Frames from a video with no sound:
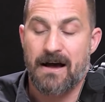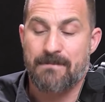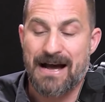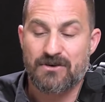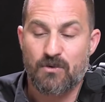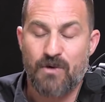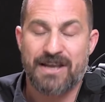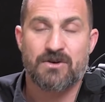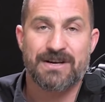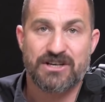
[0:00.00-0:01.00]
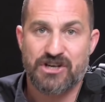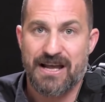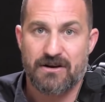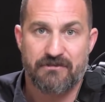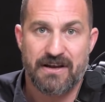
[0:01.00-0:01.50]
about when you
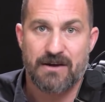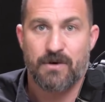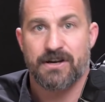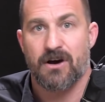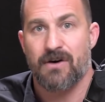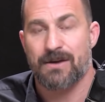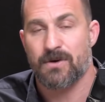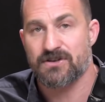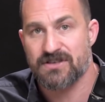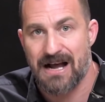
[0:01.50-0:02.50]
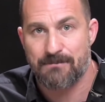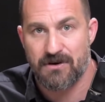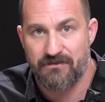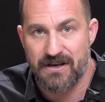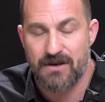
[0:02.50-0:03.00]
initiate your feeding window and when you stop
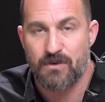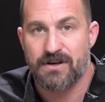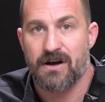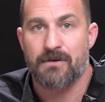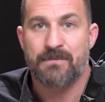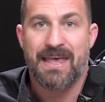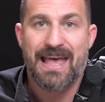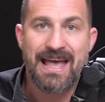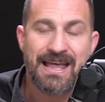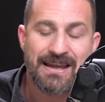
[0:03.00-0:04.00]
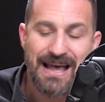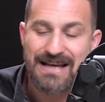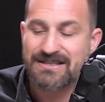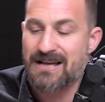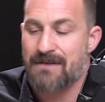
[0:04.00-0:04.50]
your feeding window. And
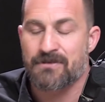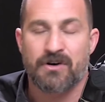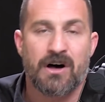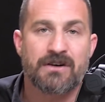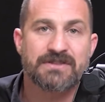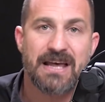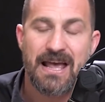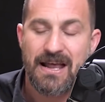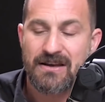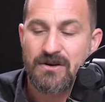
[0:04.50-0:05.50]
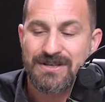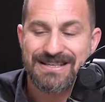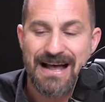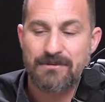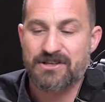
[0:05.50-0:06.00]
as time evolves and you
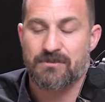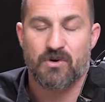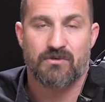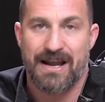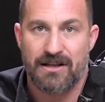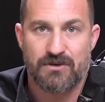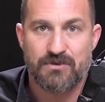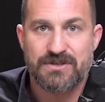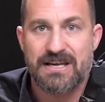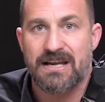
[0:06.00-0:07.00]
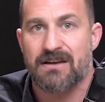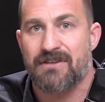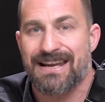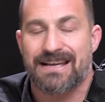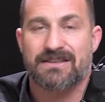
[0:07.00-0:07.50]
establish a more regular routine
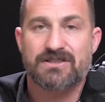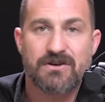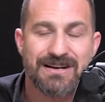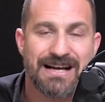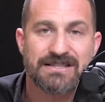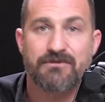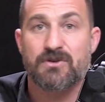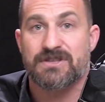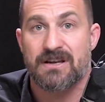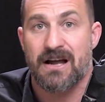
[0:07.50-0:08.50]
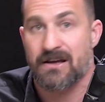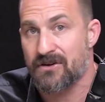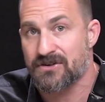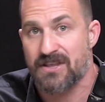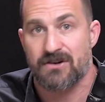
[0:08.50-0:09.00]
of eating certain kinds of foods and not
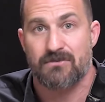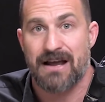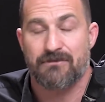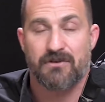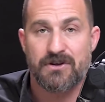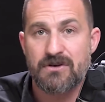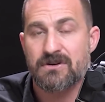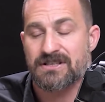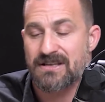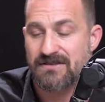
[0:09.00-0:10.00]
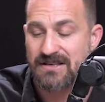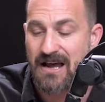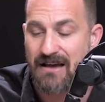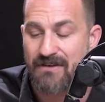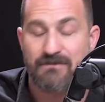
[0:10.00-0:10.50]
others that are right for you, because as
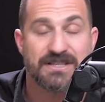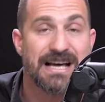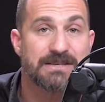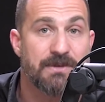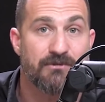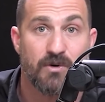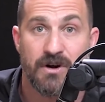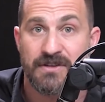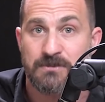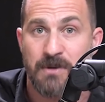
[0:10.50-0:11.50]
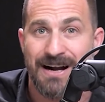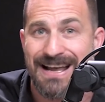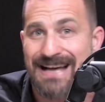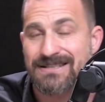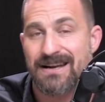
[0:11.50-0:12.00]
I've emphasized before on this
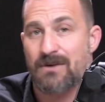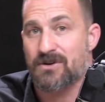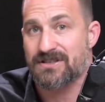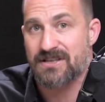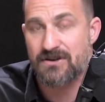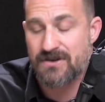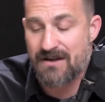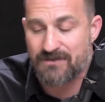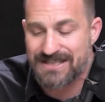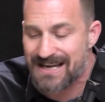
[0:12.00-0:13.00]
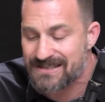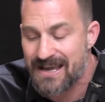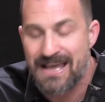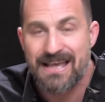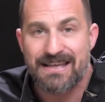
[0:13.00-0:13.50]
podcast and I will continue to emphasize,
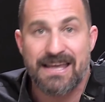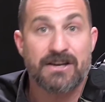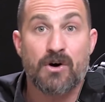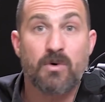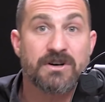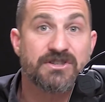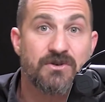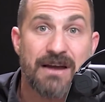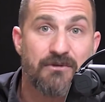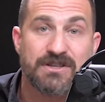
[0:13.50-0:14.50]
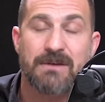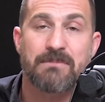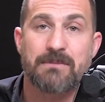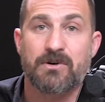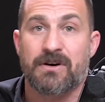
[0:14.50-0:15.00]
keto works great for some
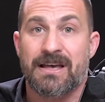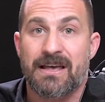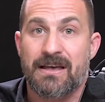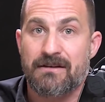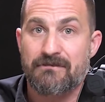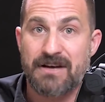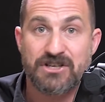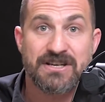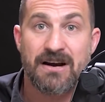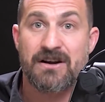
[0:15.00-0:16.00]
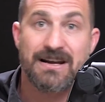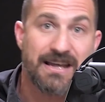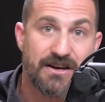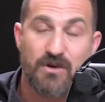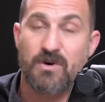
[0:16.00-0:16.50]
people. Vegetarian
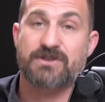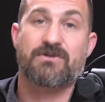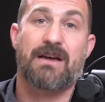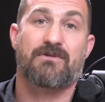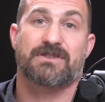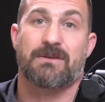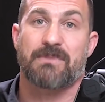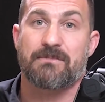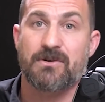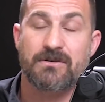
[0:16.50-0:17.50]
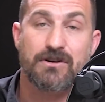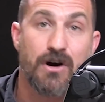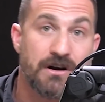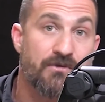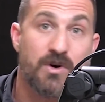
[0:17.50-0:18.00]
keto works great for some people.
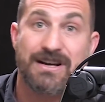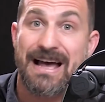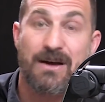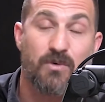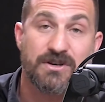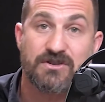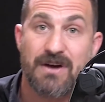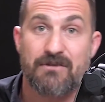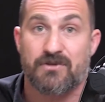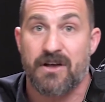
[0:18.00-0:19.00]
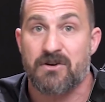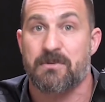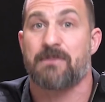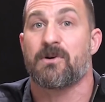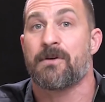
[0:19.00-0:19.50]
Carnivore diet works great for other
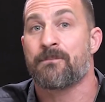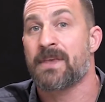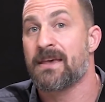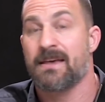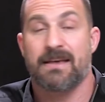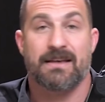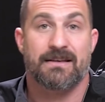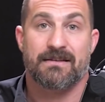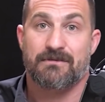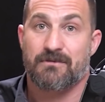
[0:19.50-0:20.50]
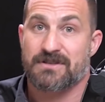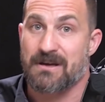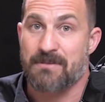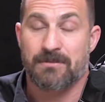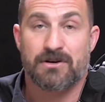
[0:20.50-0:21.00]
people.
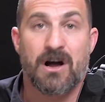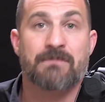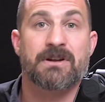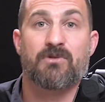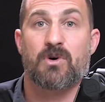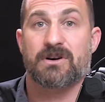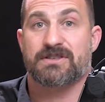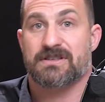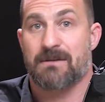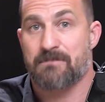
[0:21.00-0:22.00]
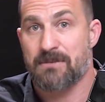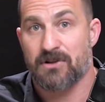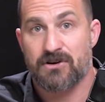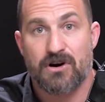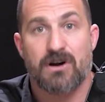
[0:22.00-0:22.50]
Some people are omnivores, some
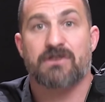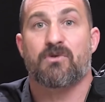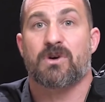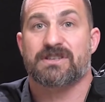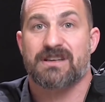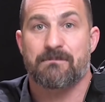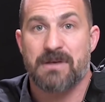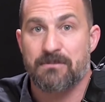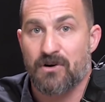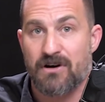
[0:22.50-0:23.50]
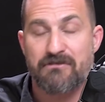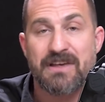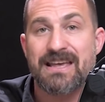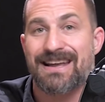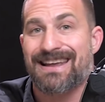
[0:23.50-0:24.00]
people are carnivores, some people are
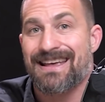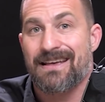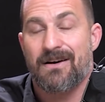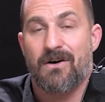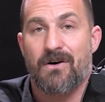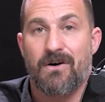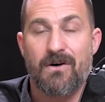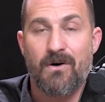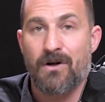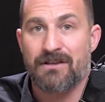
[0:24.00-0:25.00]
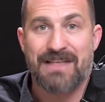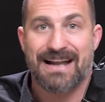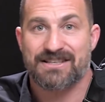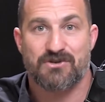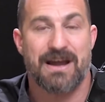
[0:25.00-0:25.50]
vegan. All of
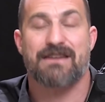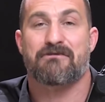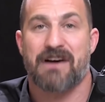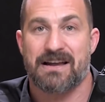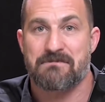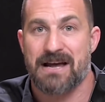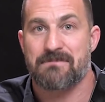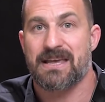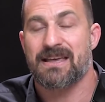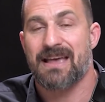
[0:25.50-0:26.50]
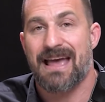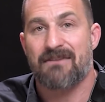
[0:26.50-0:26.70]
that is great and fine by me.